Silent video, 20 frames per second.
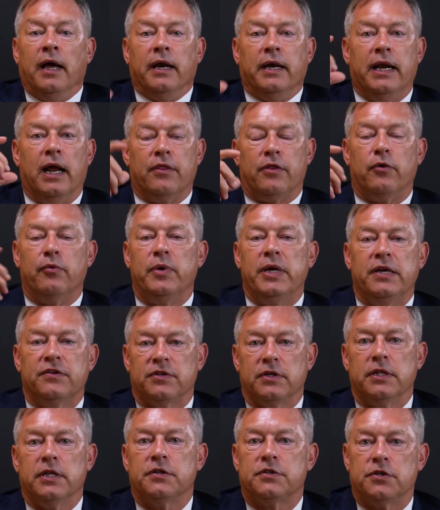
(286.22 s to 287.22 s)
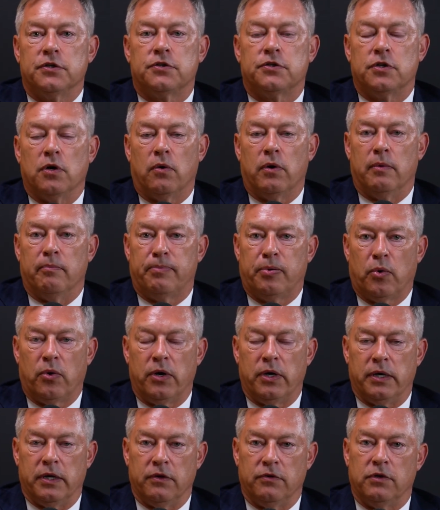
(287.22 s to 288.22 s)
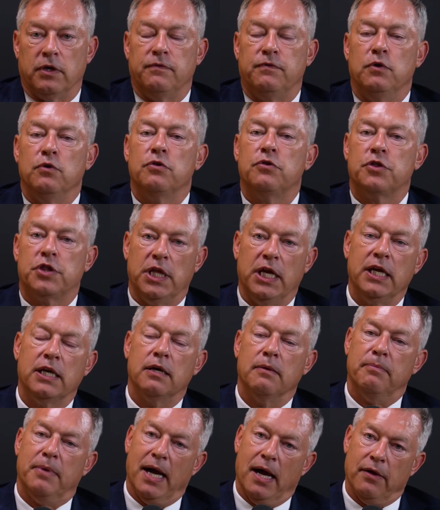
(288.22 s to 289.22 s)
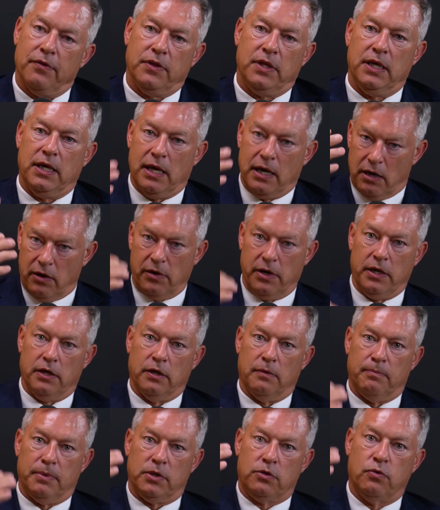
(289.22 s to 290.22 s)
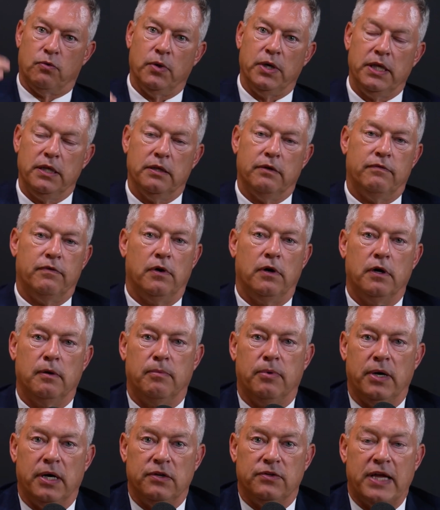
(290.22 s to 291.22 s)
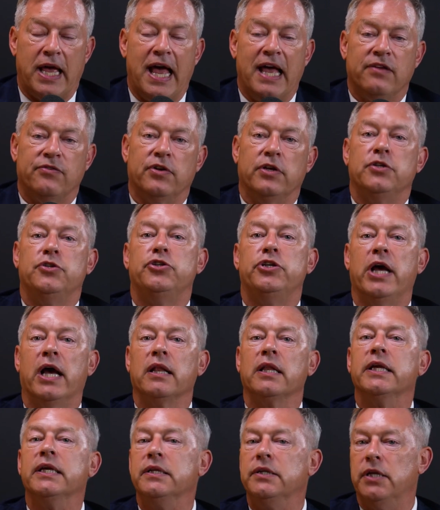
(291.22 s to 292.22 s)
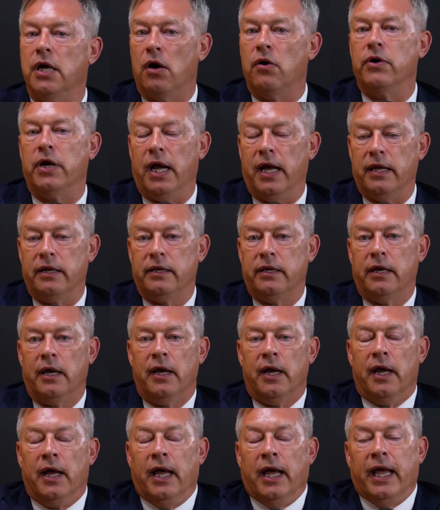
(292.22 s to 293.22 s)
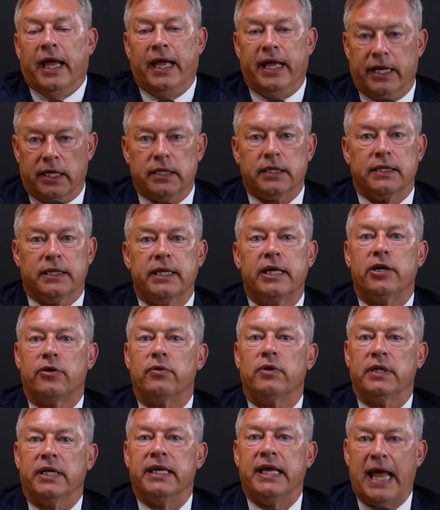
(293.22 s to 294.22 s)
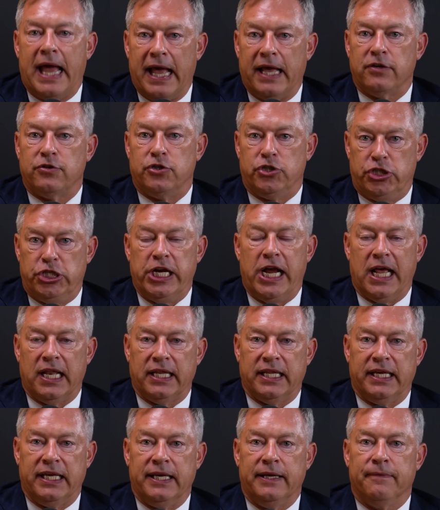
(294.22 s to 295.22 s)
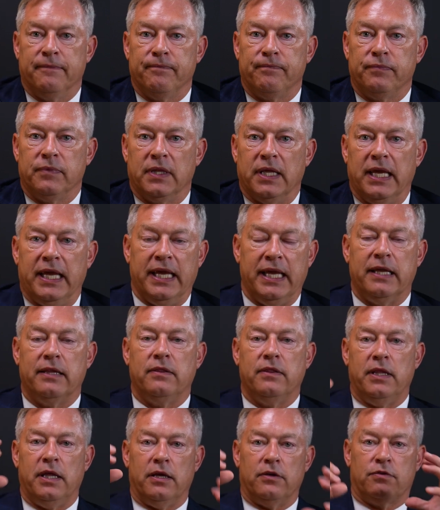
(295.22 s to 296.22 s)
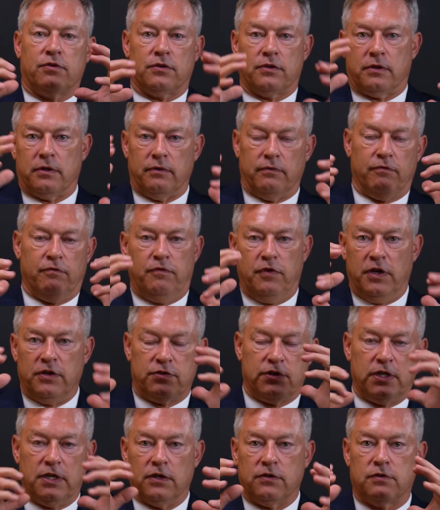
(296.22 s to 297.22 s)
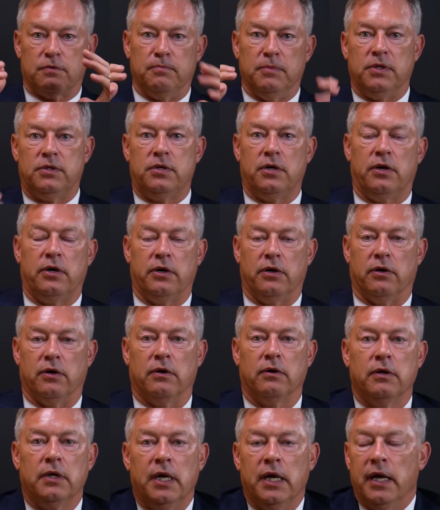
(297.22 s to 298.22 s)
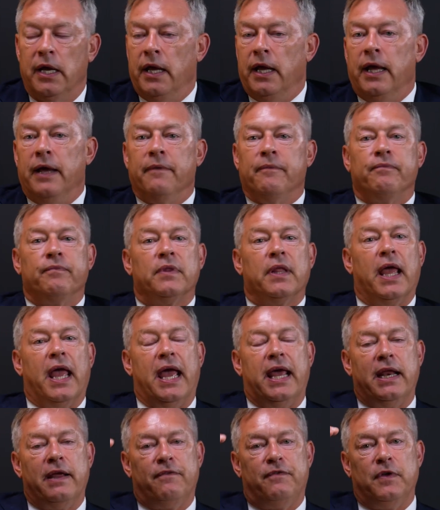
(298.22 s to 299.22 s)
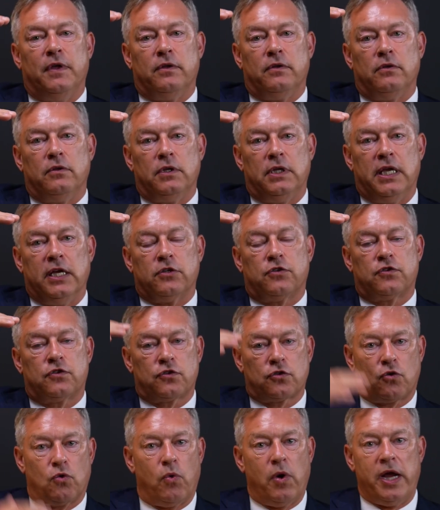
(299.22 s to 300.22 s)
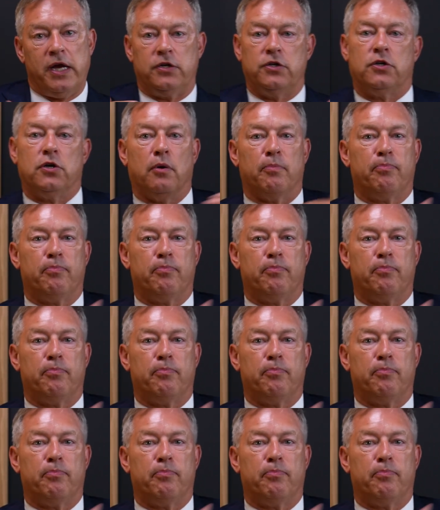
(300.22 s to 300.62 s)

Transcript: Now, the reason this is so important is if you think about the area between the vertebrae as a jelly donut, it literally has jelly in this viscous material, And if it gets squished or